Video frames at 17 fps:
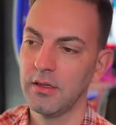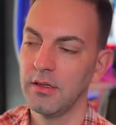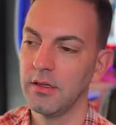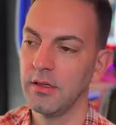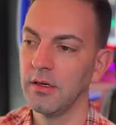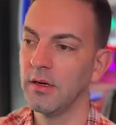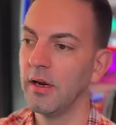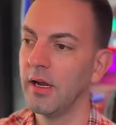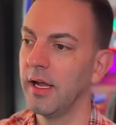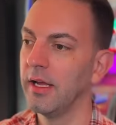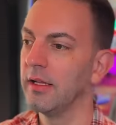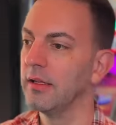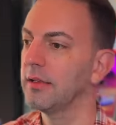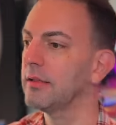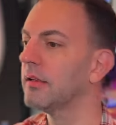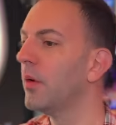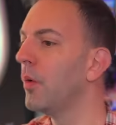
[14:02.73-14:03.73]
Alright.
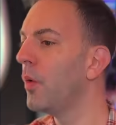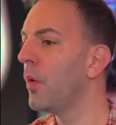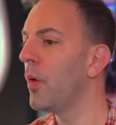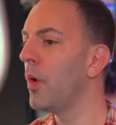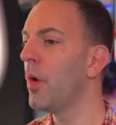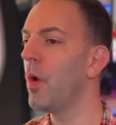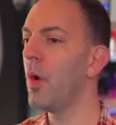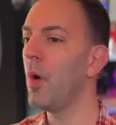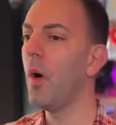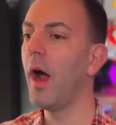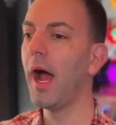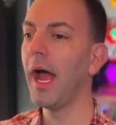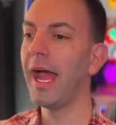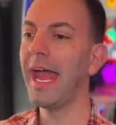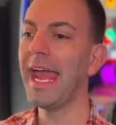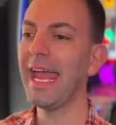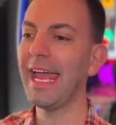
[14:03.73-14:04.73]
Woo!
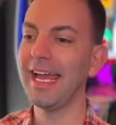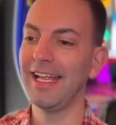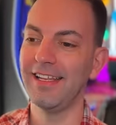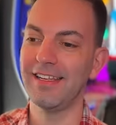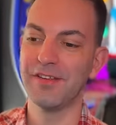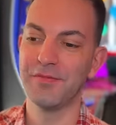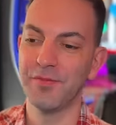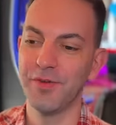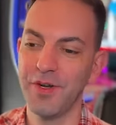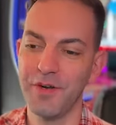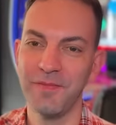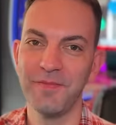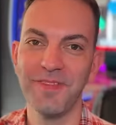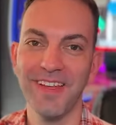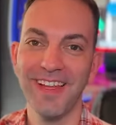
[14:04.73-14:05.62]
And, rude.